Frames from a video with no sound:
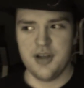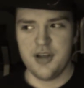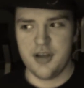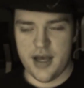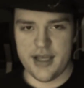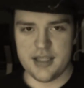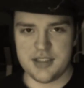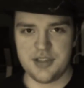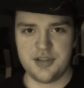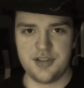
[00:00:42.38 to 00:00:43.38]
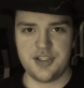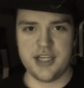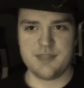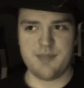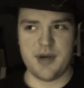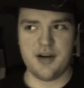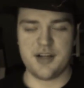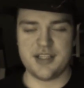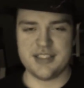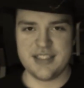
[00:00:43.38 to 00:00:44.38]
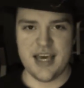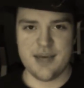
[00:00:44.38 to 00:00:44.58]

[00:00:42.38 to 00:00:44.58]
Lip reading: I guess giant spider can stay.